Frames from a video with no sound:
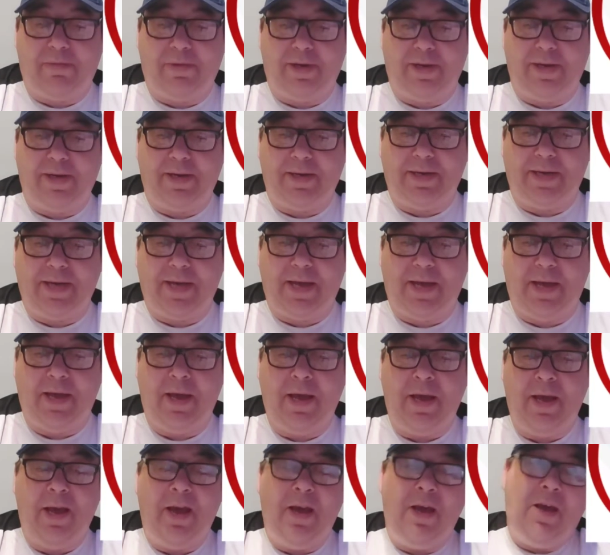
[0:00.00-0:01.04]
but
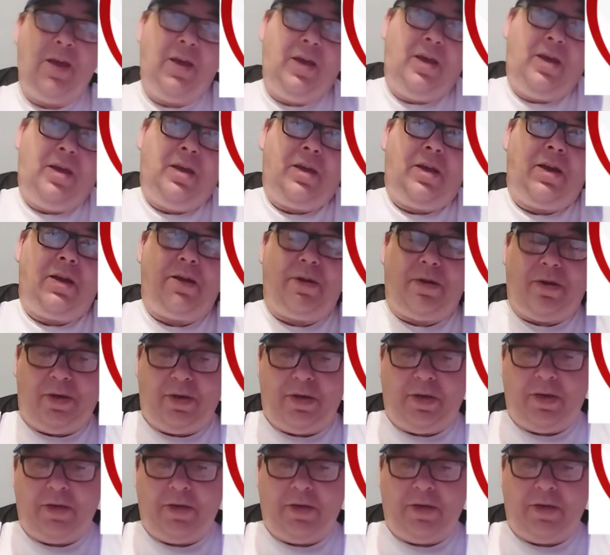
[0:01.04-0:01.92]
you know,